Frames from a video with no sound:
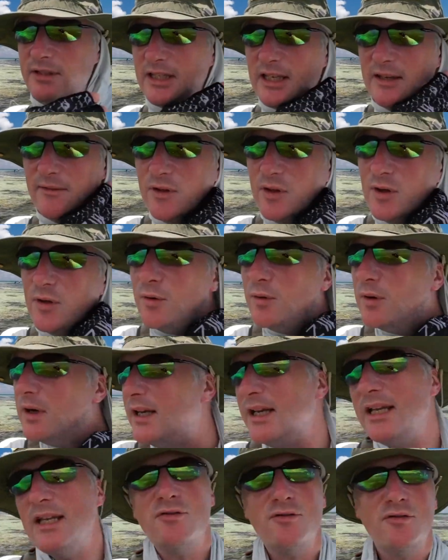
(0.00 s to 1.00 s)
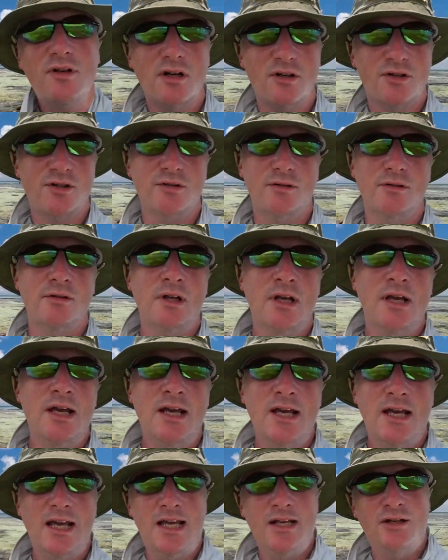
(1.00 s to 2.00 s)
give you an introduction
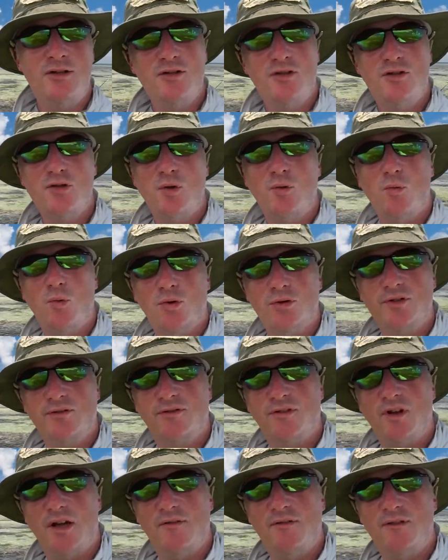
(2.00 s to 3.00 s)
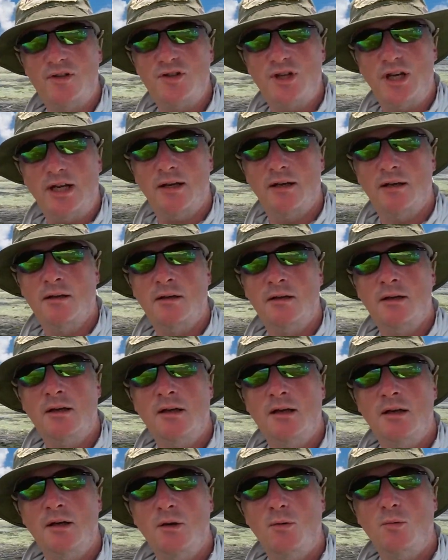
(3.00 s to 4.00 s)
into saltwater fly fishing,
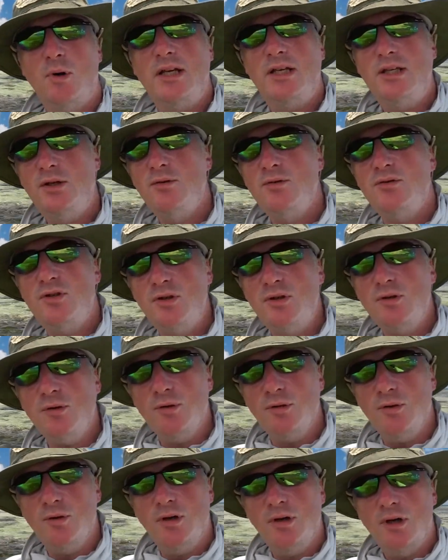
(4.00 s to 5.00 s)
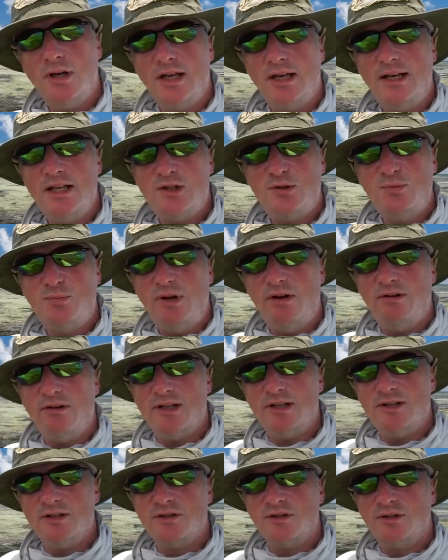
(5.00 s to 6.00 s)
where you too can
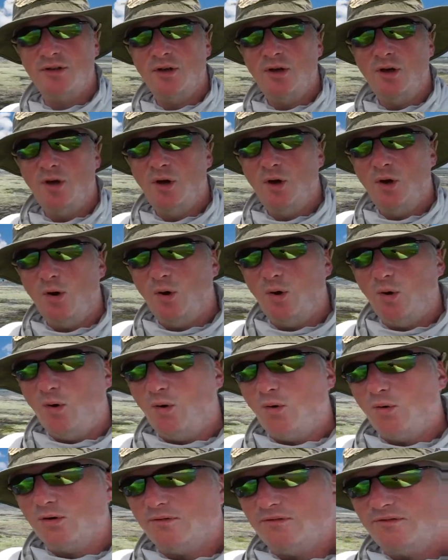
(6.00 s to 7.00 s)
experience all of